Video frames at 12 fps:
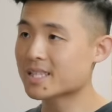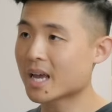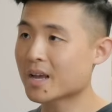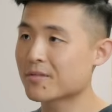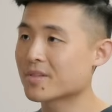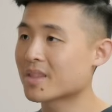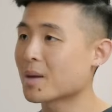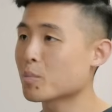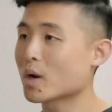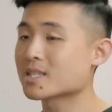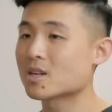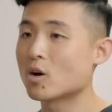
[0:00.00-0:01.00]
save, then
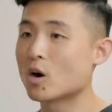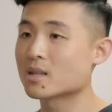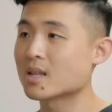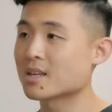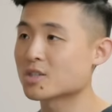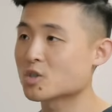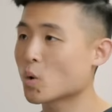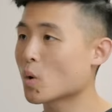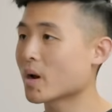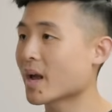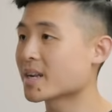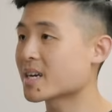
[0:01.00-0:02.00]
press online store and